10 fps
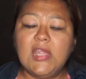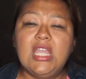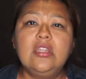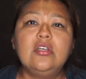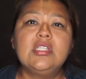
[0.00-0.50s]

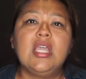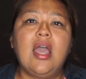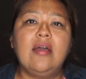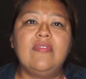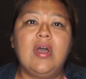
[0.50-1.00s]
It doesn't
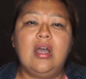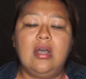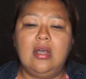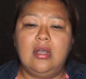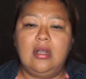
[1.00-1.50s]
have
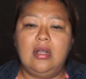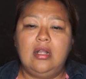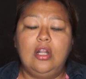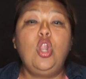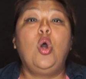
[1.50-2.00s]
a
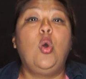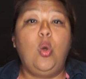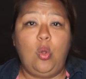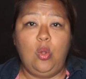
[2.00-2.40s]
law,